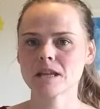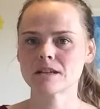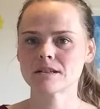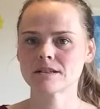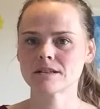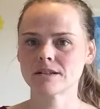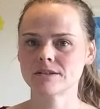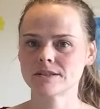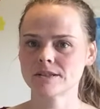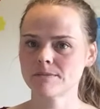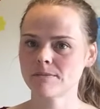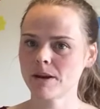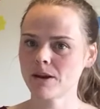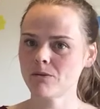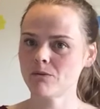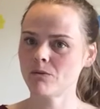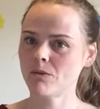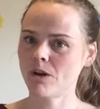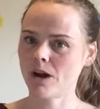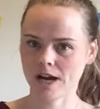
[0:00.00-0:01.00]
So it's
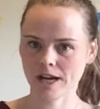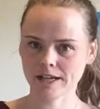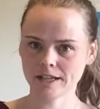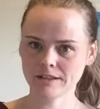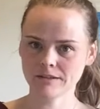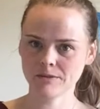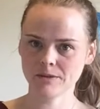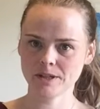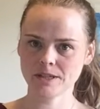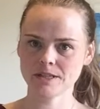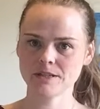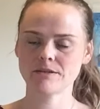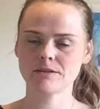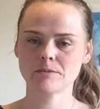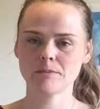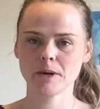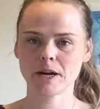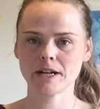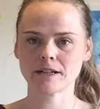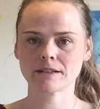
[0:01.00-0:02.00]
about why we do the
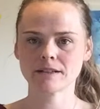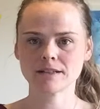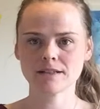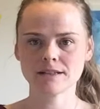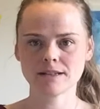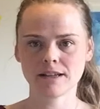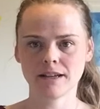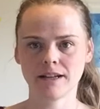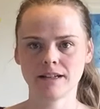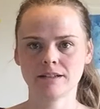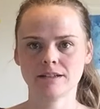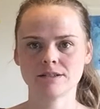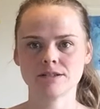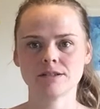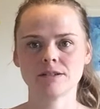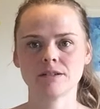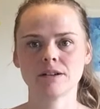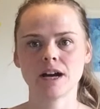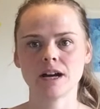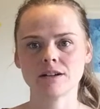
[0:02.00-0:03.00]
practice and
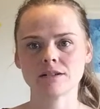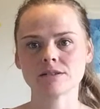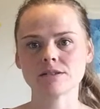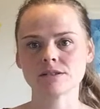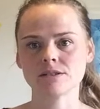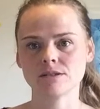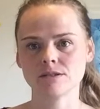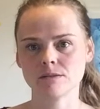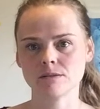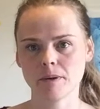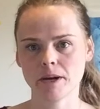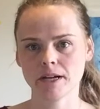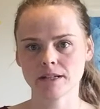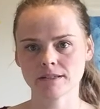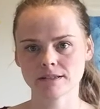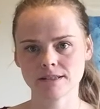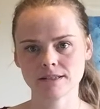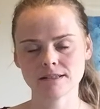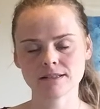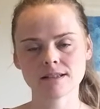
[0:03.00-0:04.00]
also how to do the
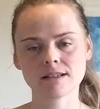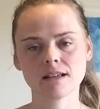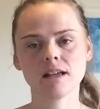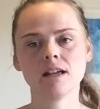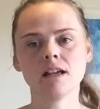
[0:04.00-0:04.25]
practice.